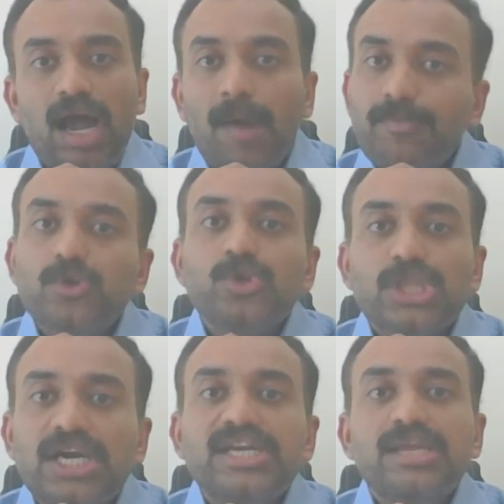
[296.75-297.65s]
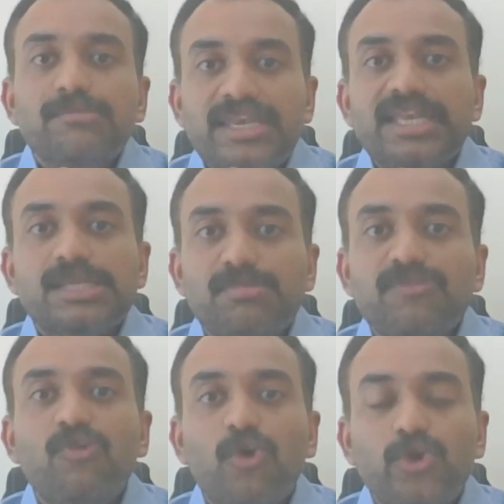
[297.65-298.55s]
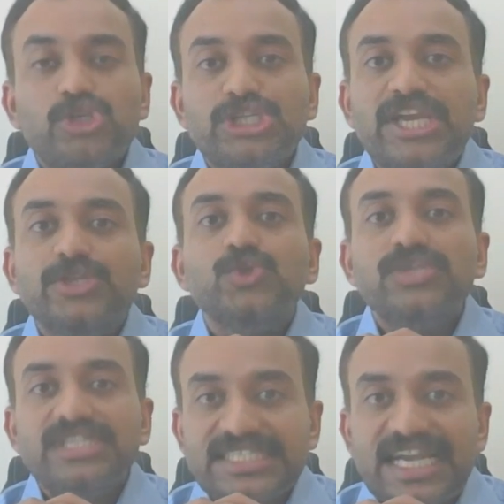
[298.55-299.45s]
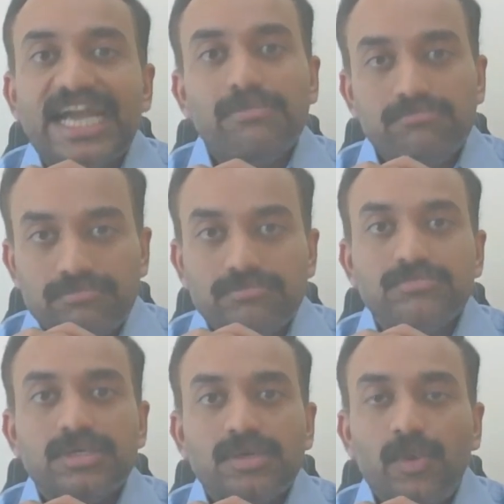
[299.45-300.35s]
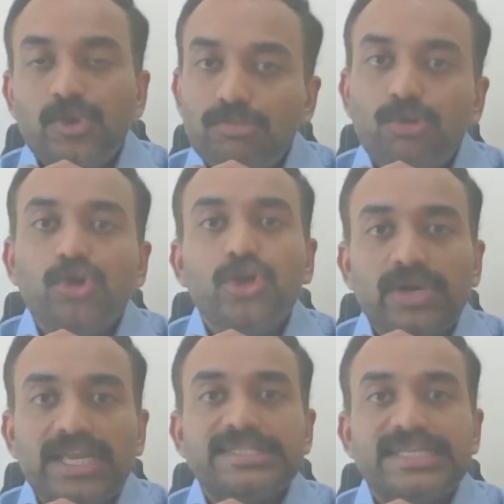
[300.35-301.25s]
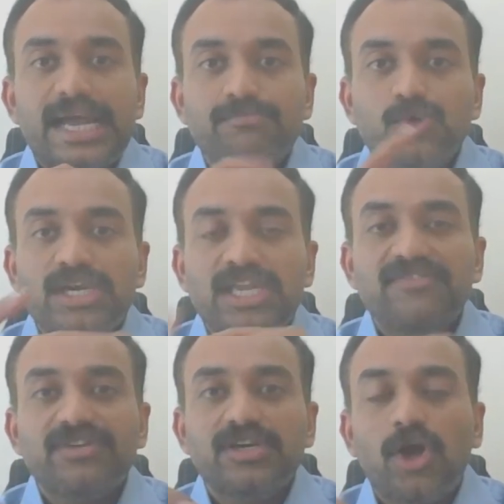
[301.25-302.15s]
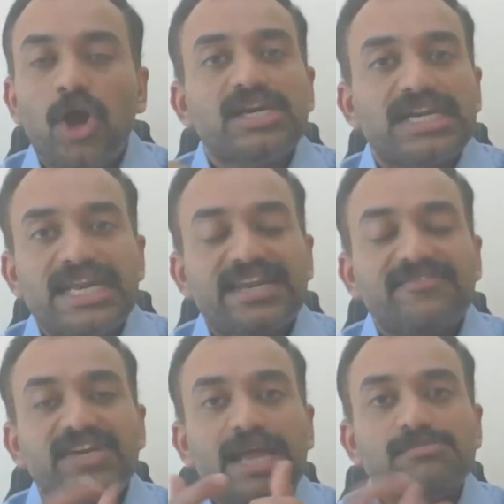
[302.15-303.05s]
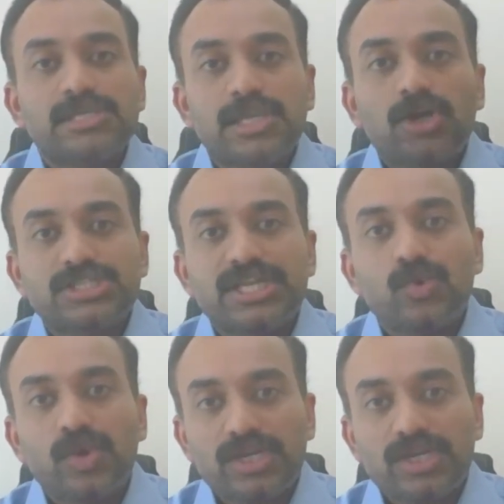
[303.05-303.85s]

up to 30 minutes before your scheduled time. When you book your exam, you are given alternative time slots that you